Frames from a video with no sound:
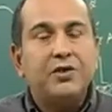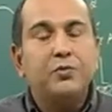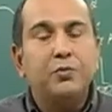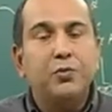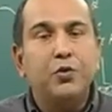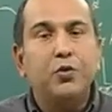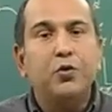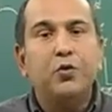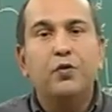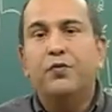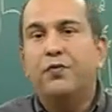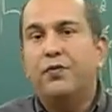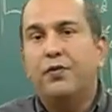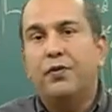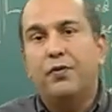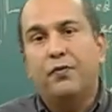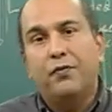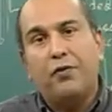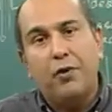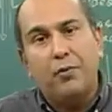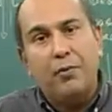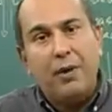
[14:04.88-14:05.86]
move
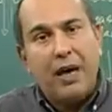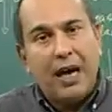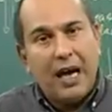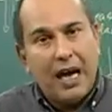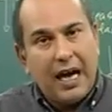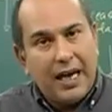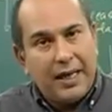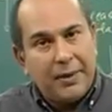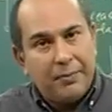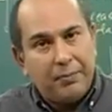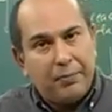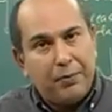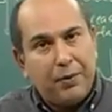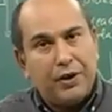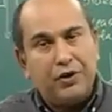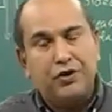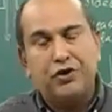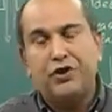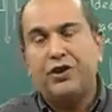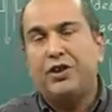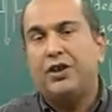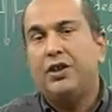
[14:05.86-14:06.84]
from high
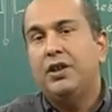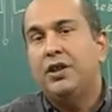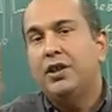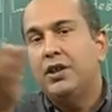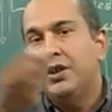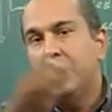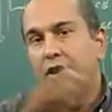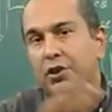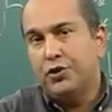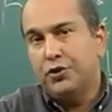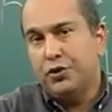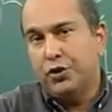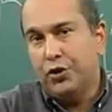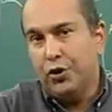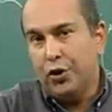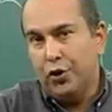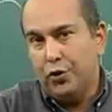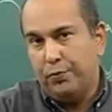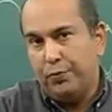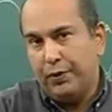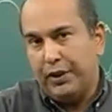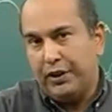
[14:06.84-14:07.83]
pressure to
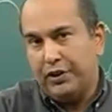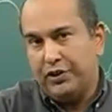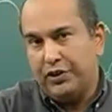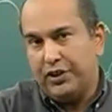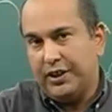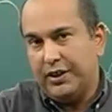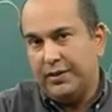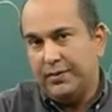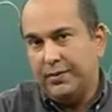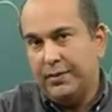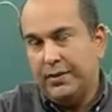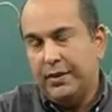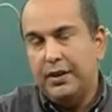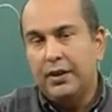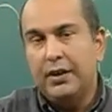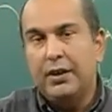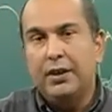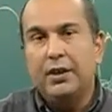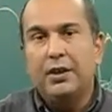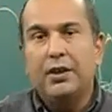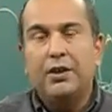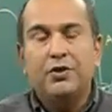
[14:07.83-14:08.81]
low pressure.
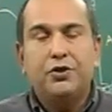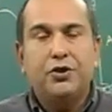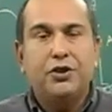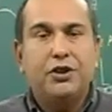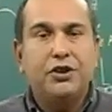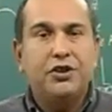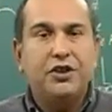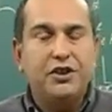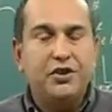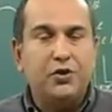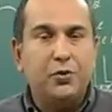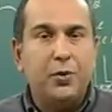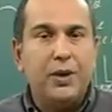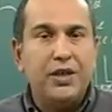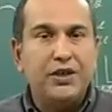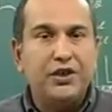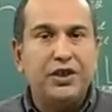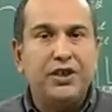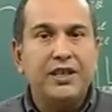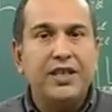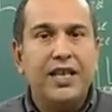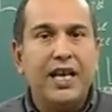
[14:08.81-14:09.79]
So the
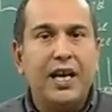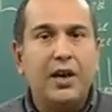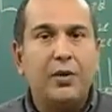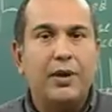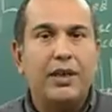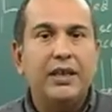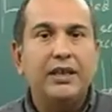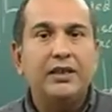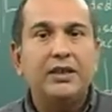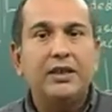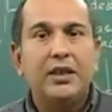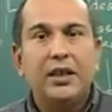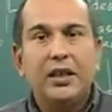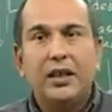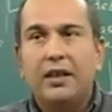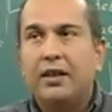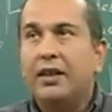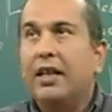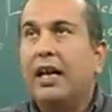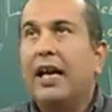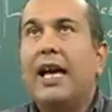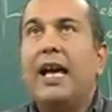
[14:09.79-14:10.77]
situation now is
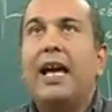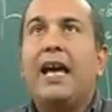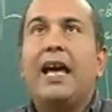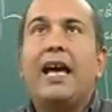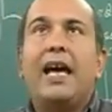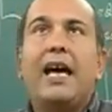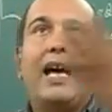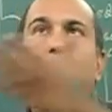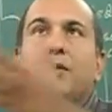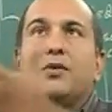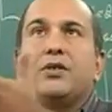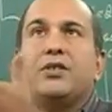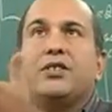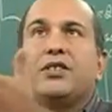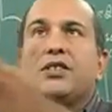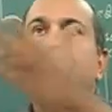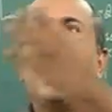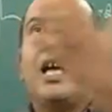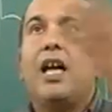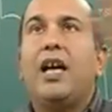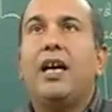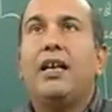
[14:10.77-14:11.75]
the air
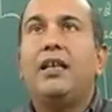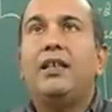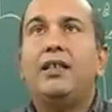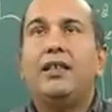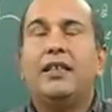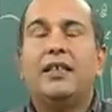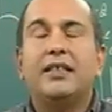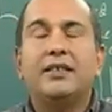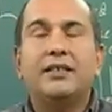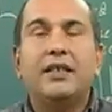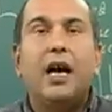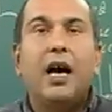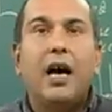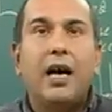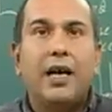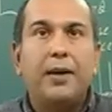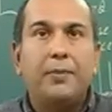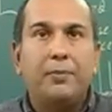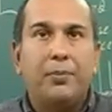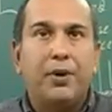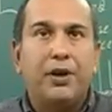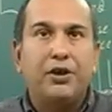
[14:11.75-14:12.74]
outside is
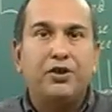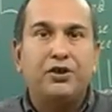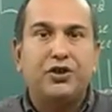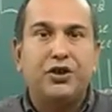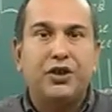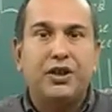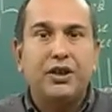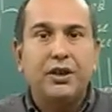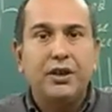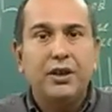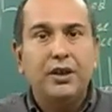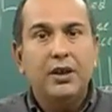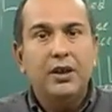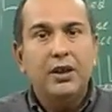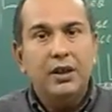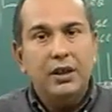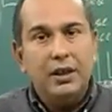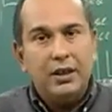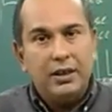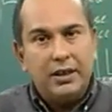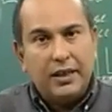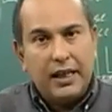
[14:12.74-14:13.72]
high pressure,
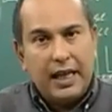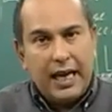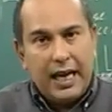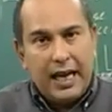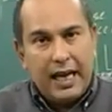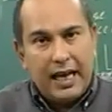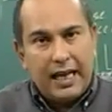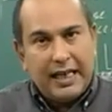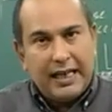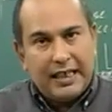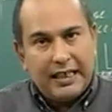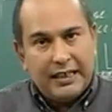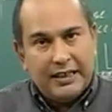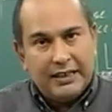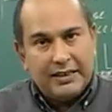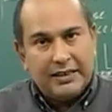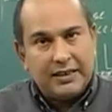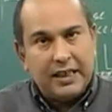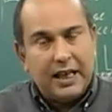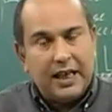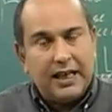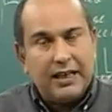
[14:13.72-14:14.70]
the air
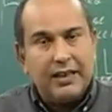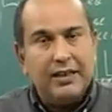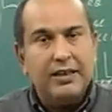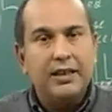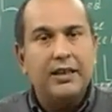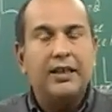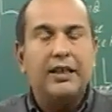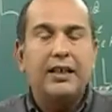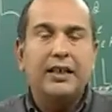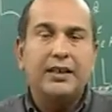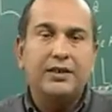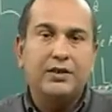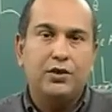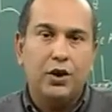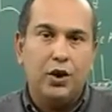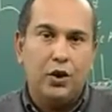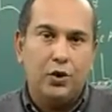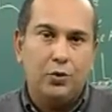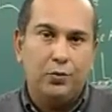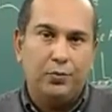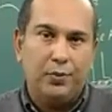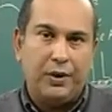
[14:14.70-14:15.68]
inside is
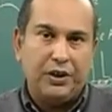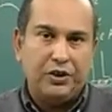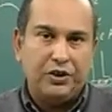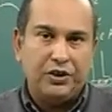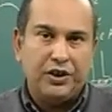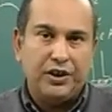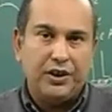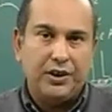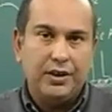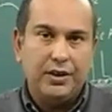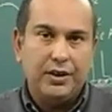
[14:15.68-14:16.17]
low pressure.